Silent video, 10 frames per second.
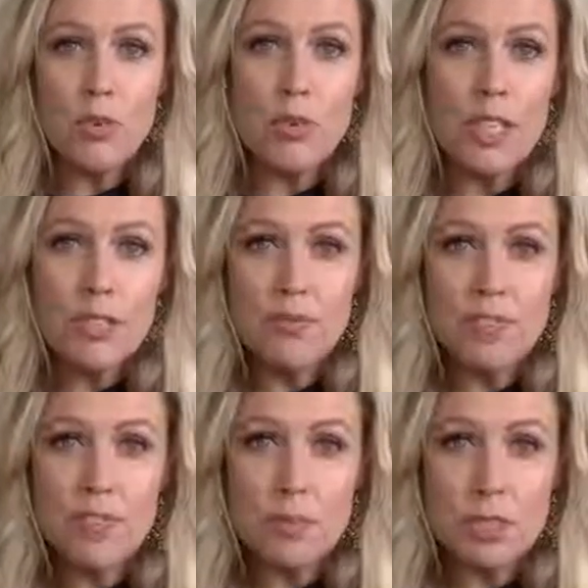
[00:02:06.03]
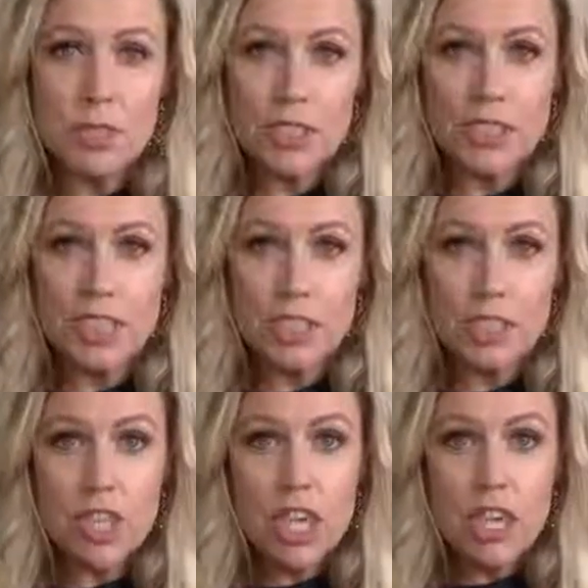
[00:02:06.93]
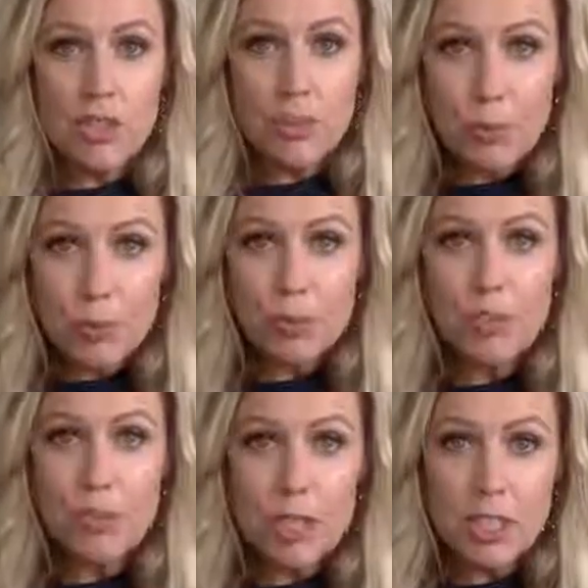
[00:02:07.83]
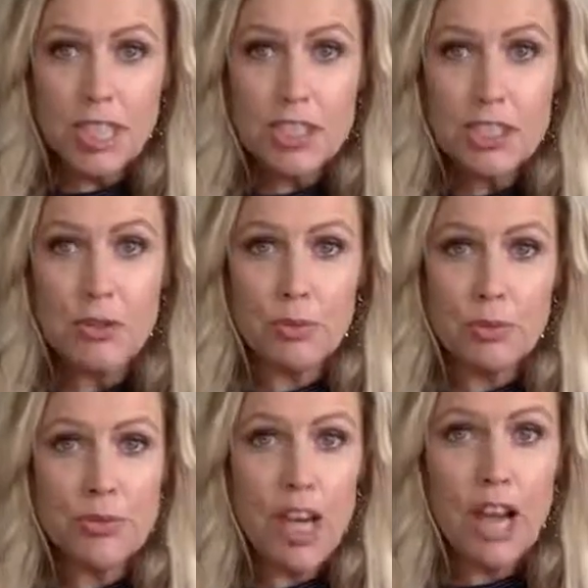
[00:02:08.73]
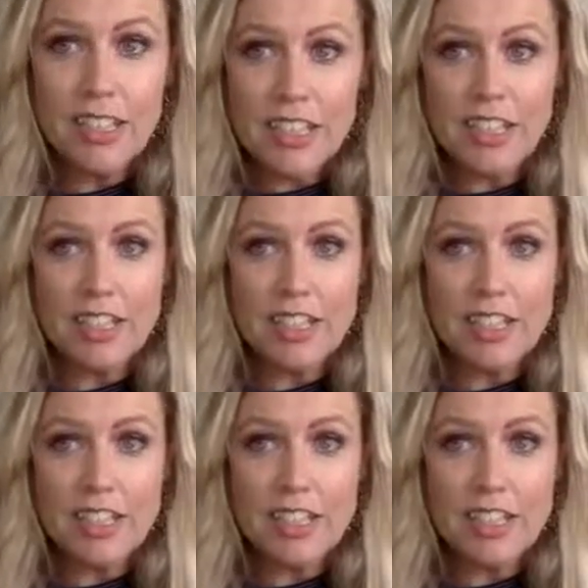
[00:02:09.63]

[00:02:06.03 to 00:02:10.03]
we feel emotionally close through communication, through talking.